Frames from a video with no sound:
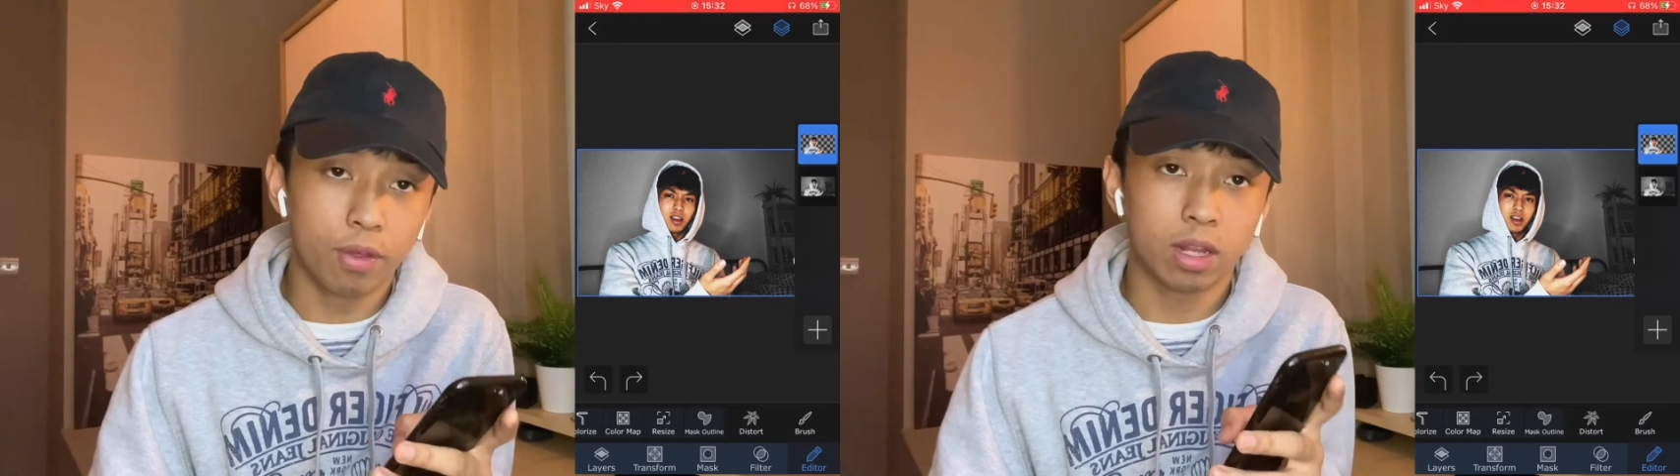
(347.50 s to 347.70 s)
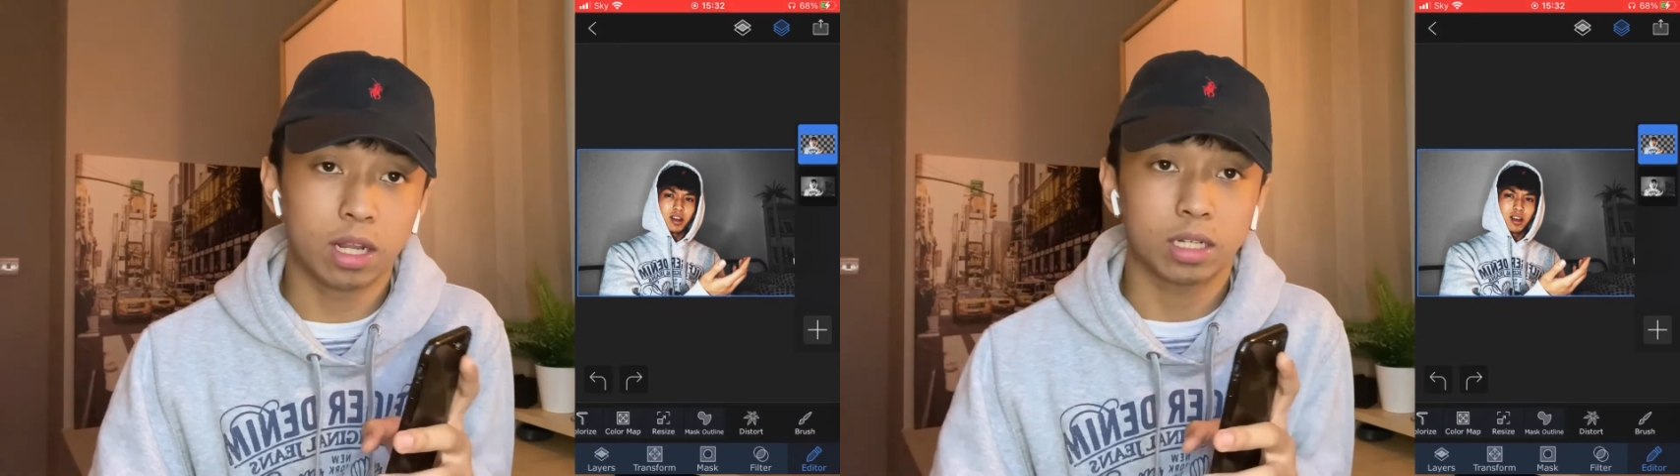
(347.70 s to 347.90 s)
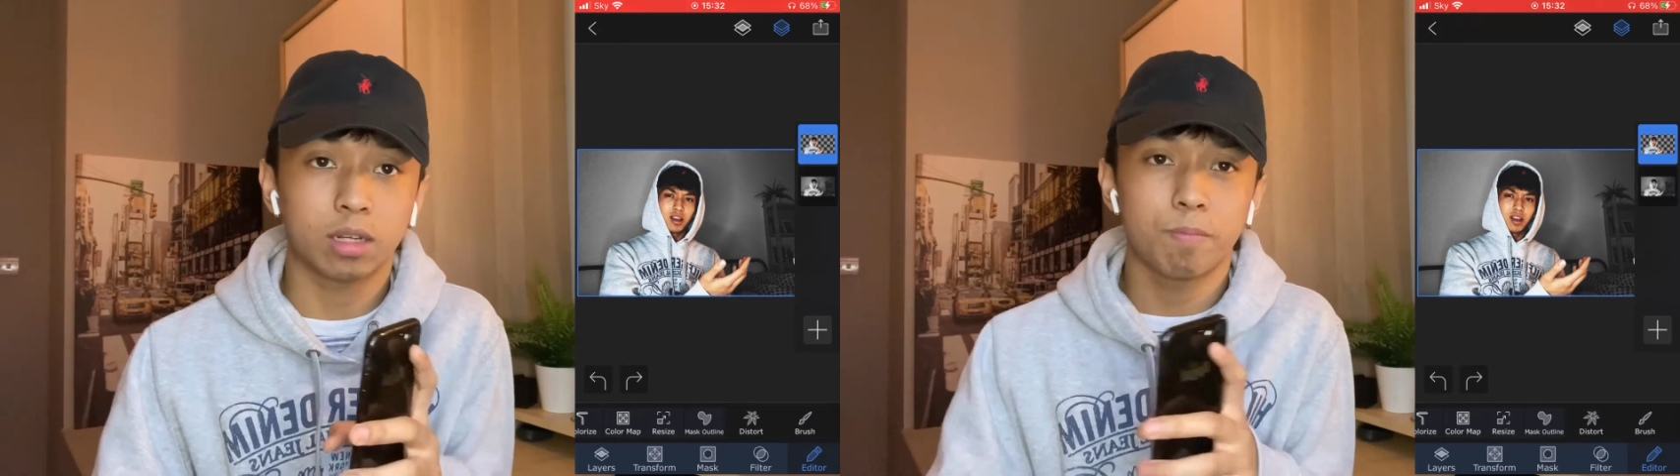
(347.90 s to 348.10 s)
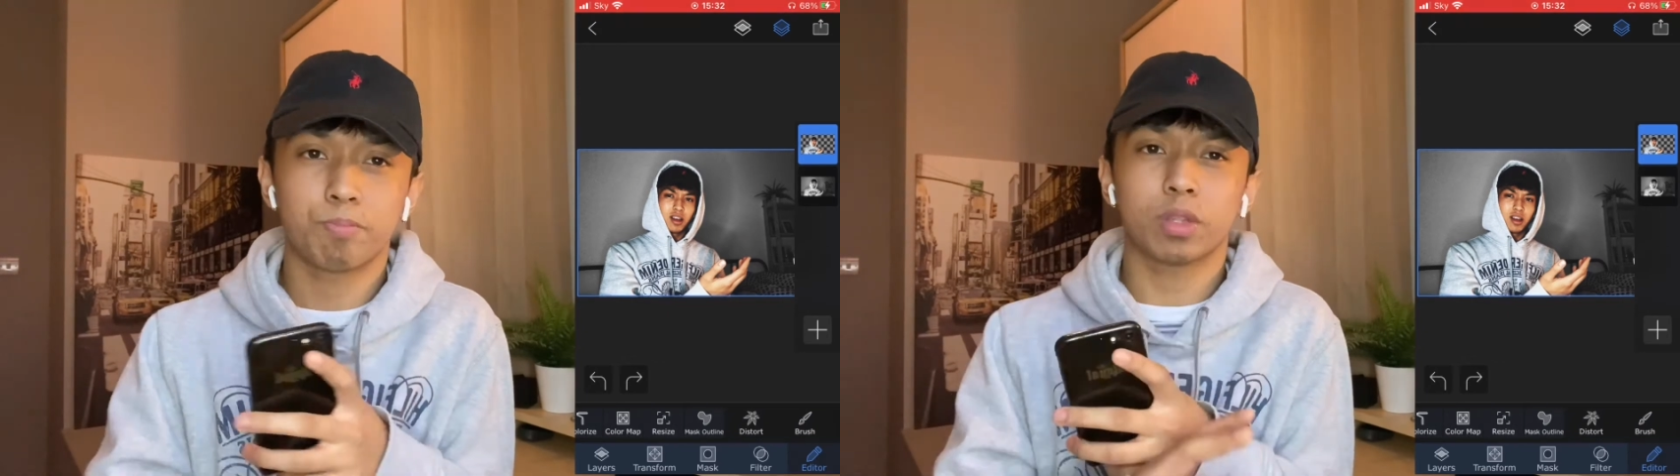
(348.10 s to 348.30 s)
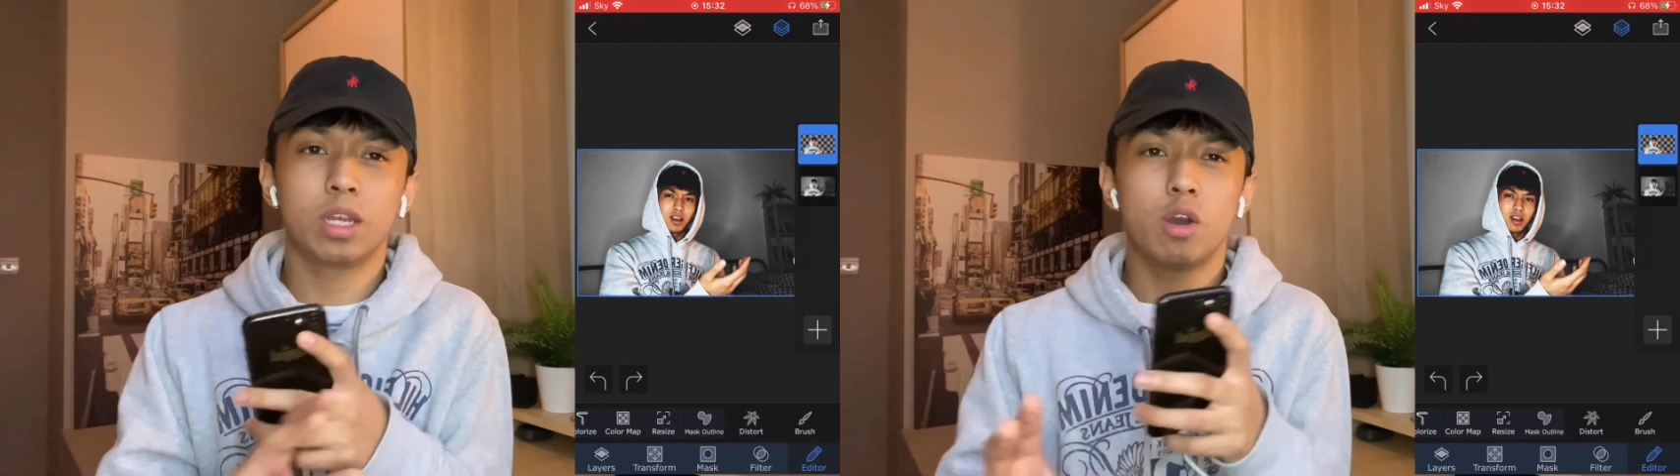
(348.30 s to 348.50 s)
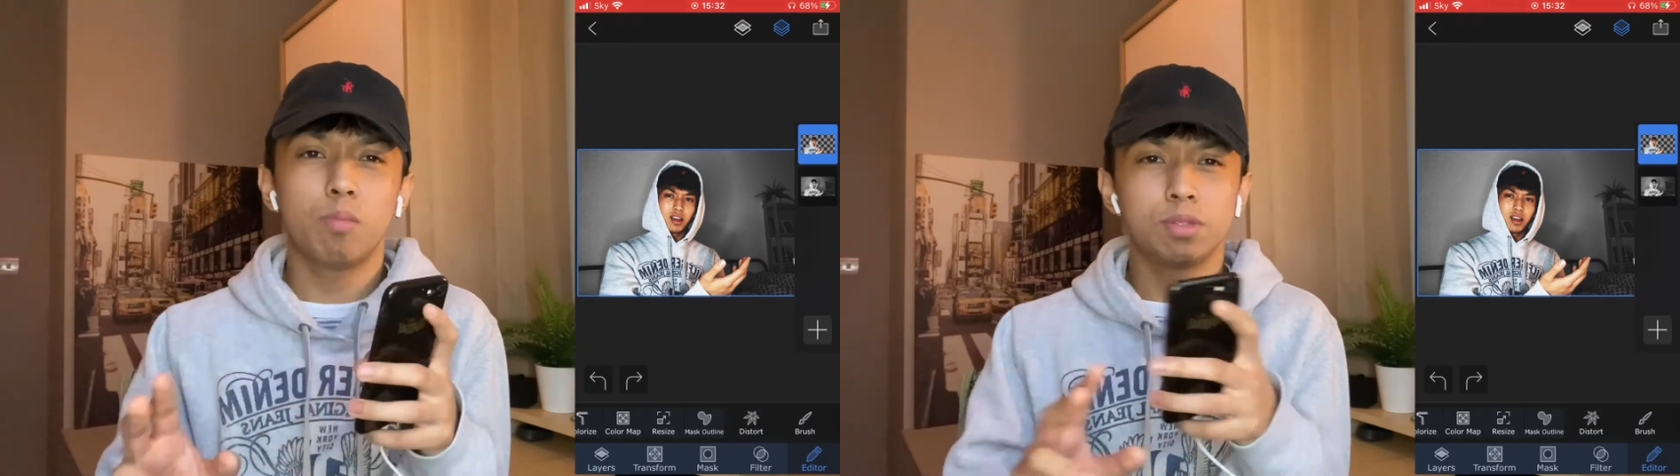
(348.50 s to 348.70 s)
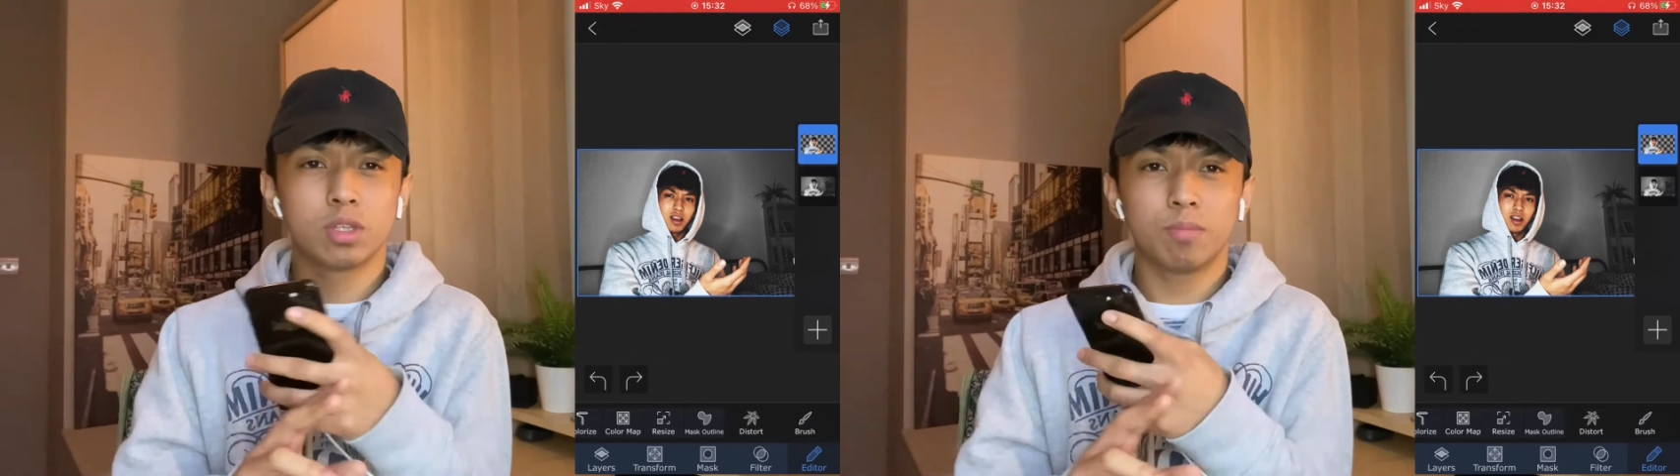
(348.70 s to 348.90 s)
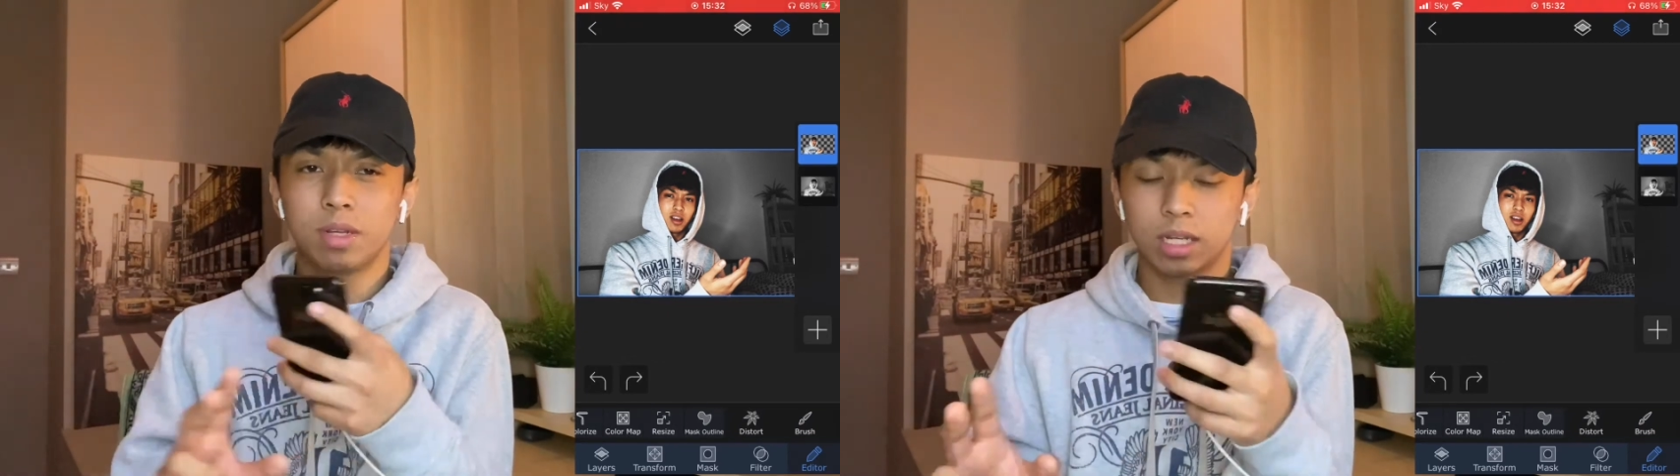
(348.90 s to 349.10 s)
like it opens
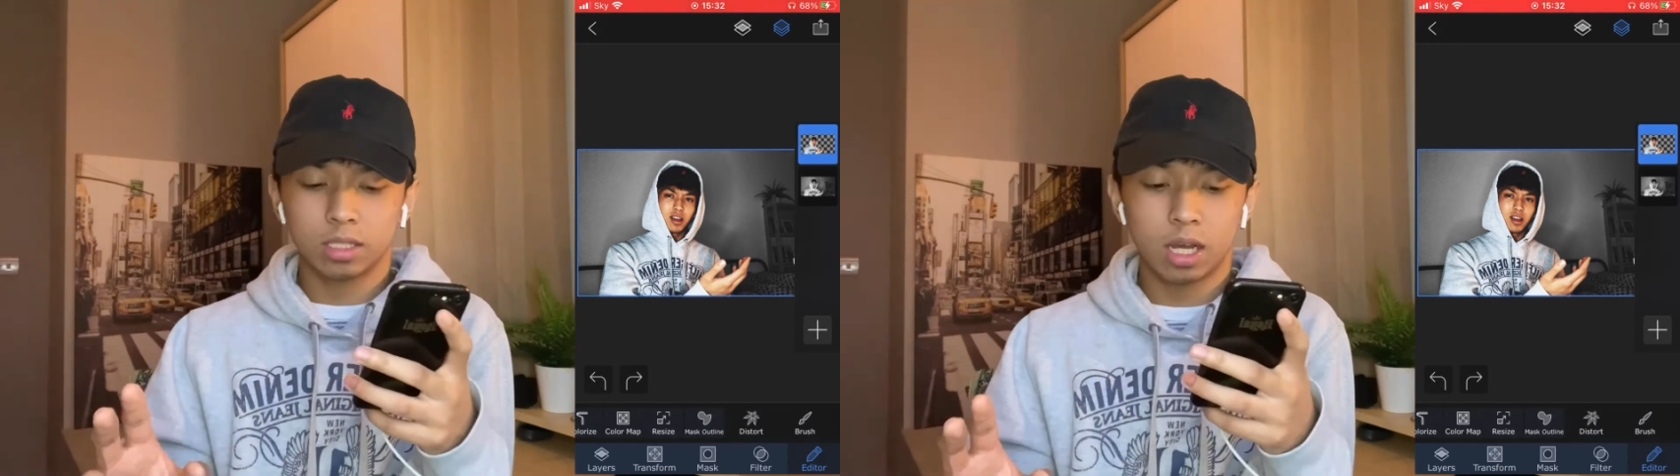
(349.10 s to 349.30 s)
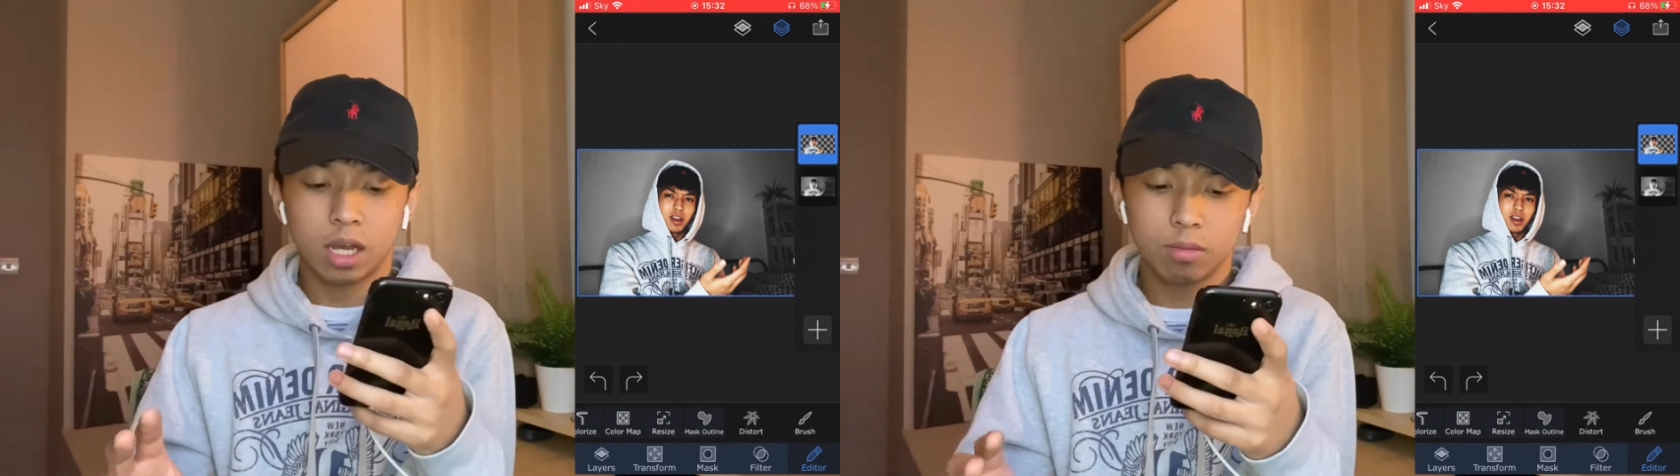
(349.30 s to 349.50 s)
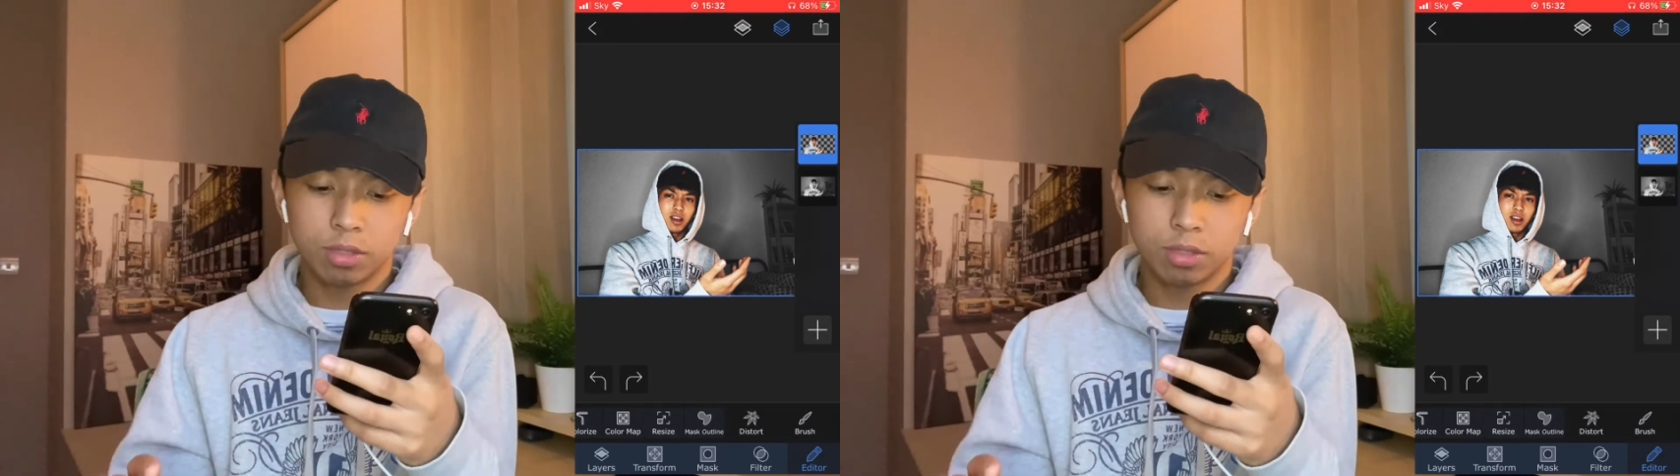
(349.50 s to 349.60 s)
up in like tabs,